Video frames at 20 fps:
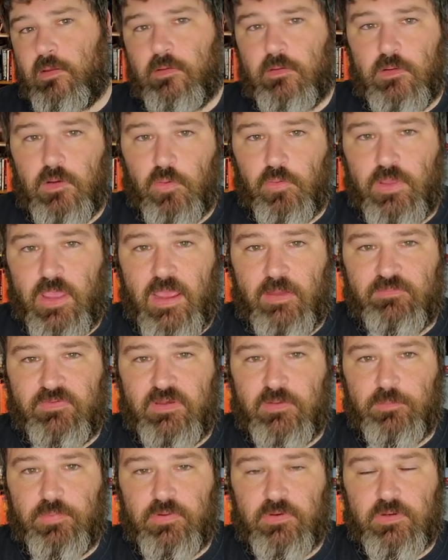no captain
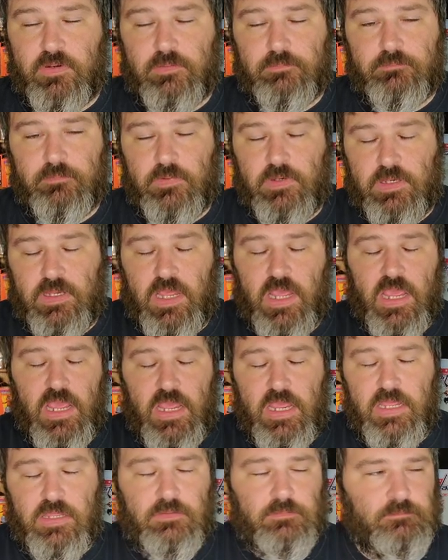ability.
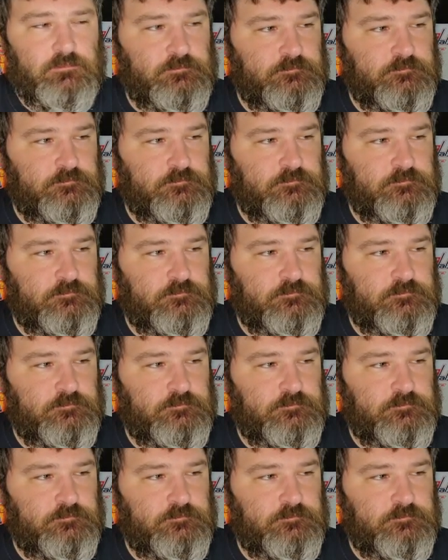Yay.